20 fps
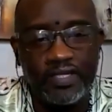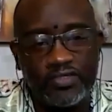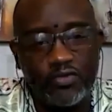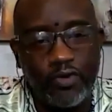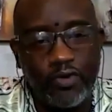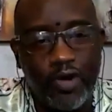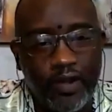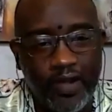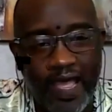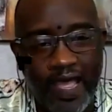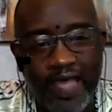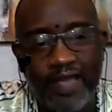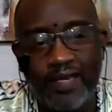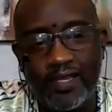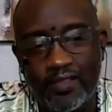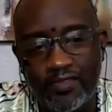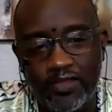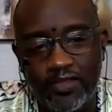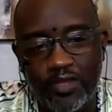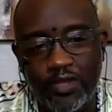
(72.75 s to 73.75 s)
into our
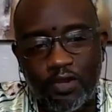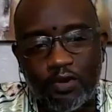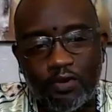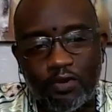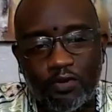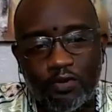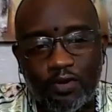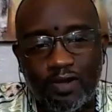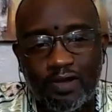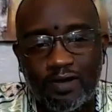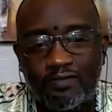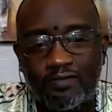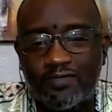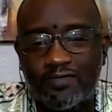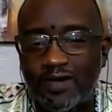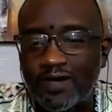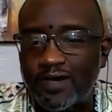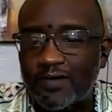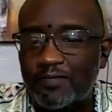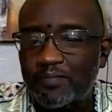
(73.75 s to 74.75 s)
90th year
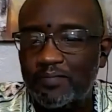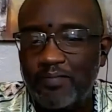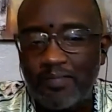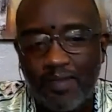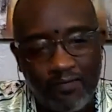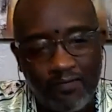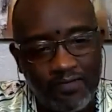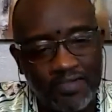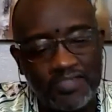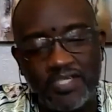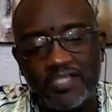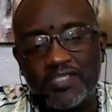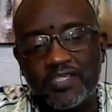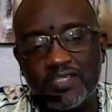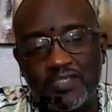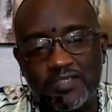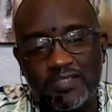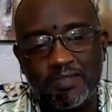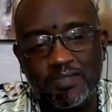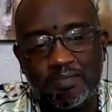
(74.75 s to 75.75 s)
of
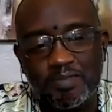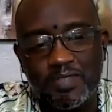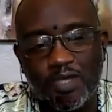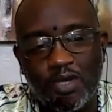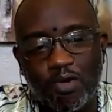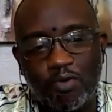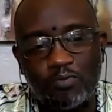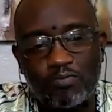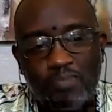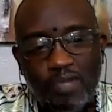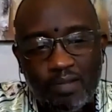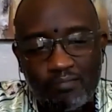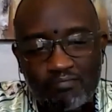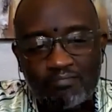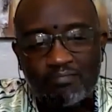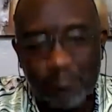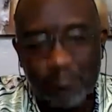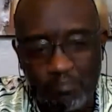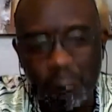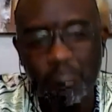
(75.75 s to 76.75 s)
existence. So
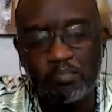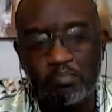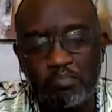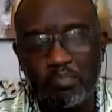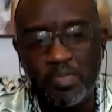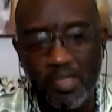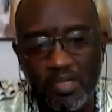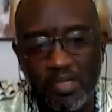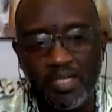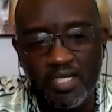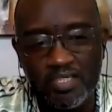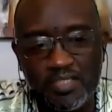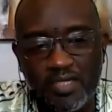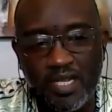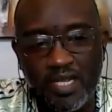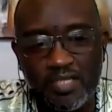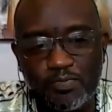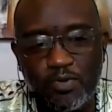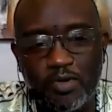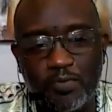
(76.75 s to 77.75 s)

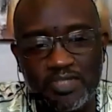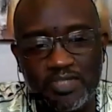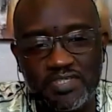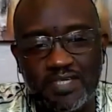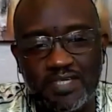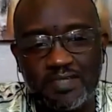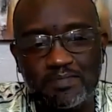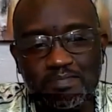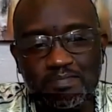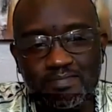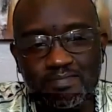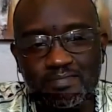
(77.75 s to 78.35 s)
that's pretty much it.